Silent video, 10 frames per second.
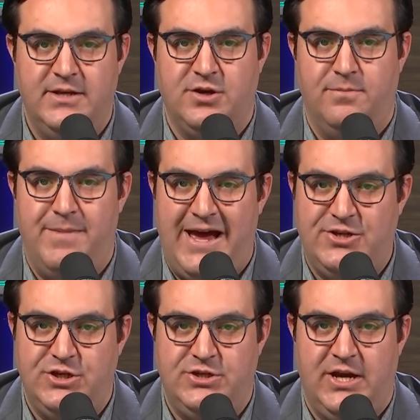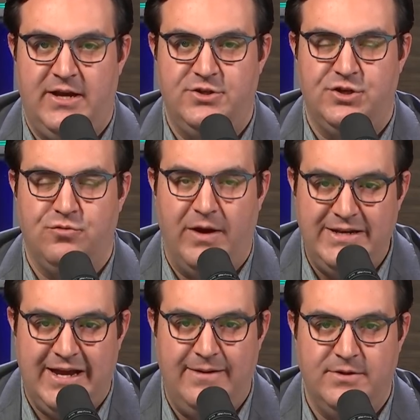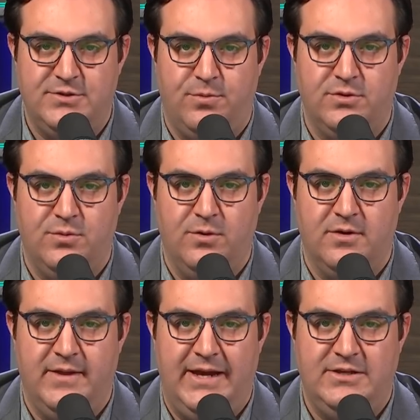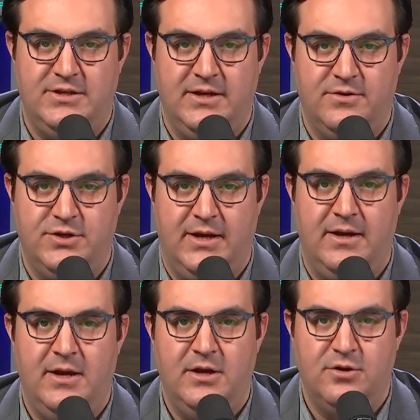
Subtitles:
It's our matching challenge, a great time to support the work of the ACLJ.